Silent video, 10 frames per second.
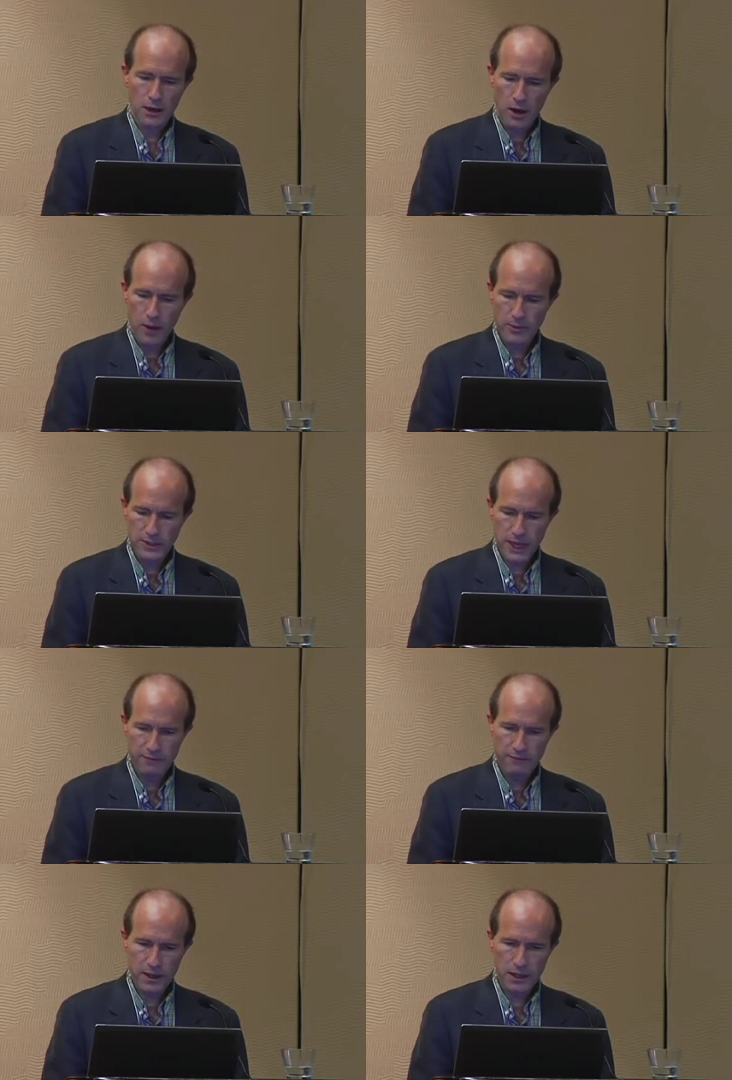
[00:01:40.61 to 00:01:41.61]
almost
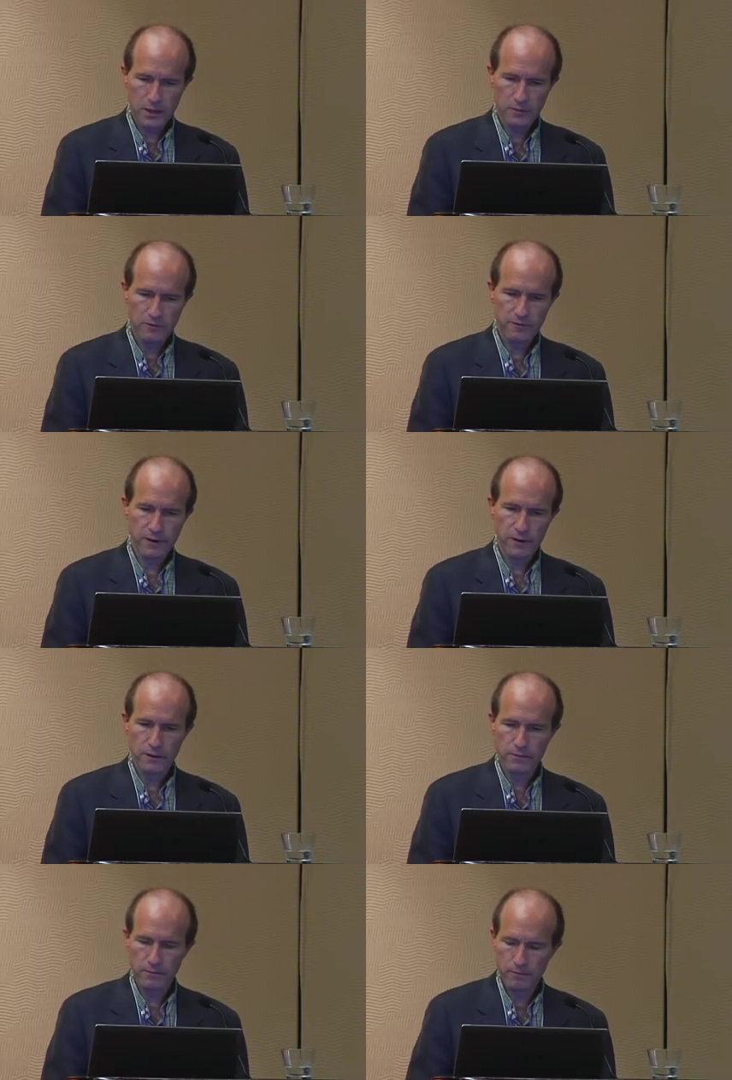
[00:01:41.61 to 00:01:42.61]
half that number
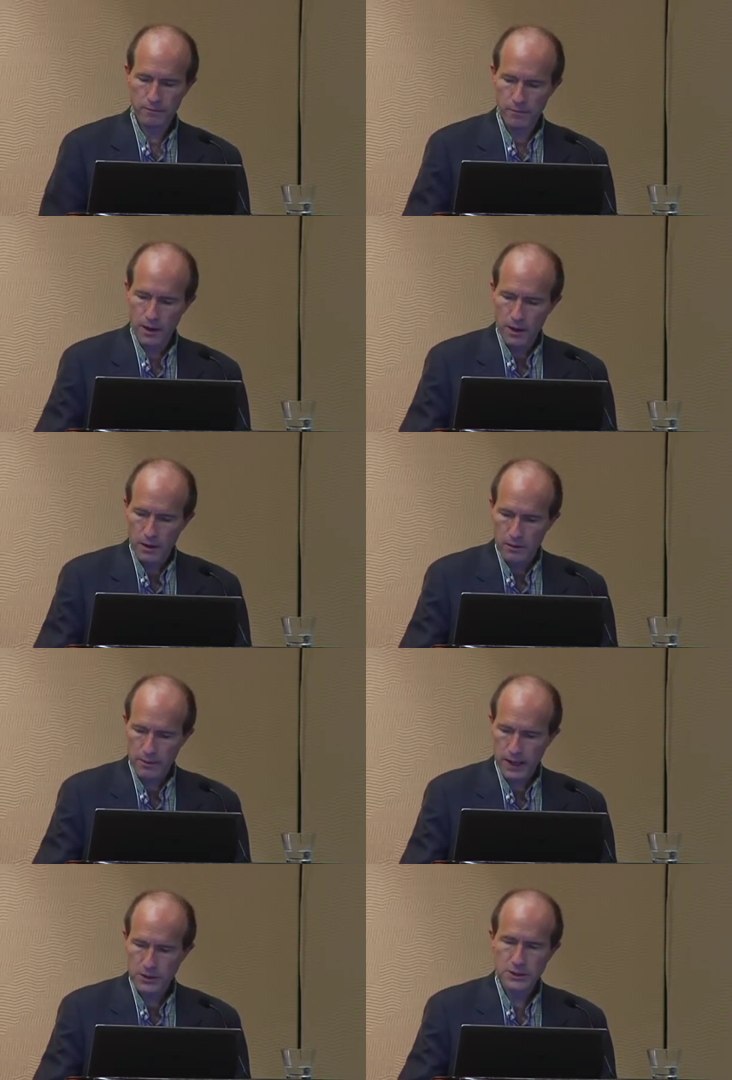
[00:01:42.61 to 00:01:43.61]
of
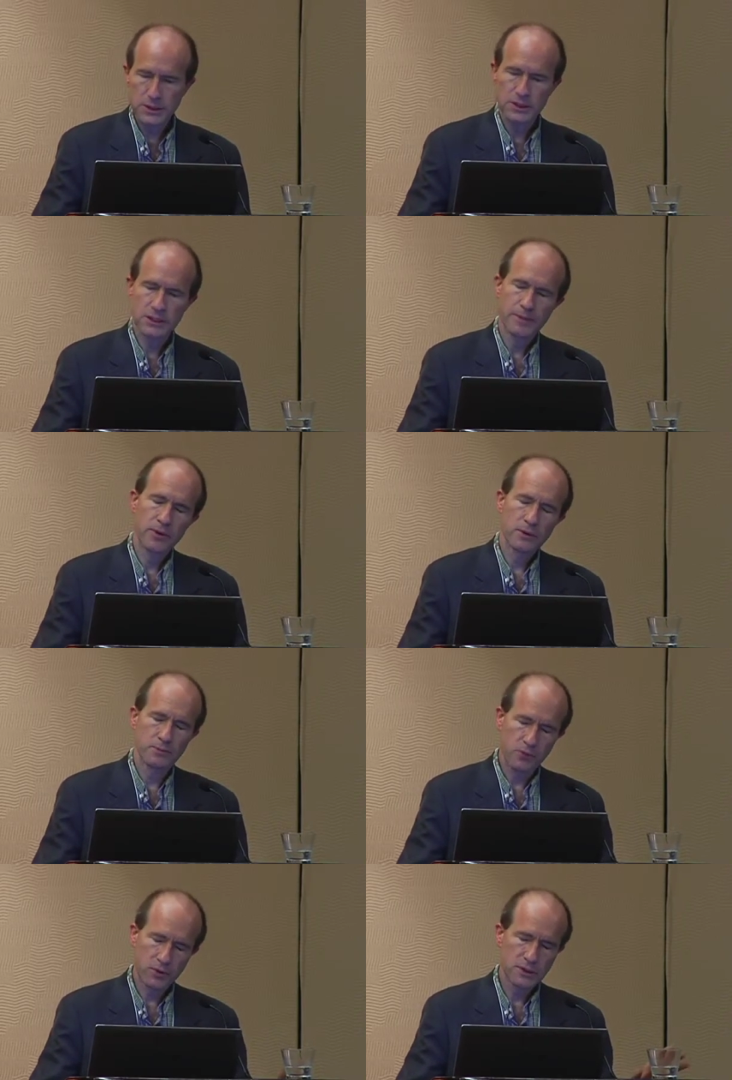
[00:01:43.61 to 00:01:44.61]
persons is expected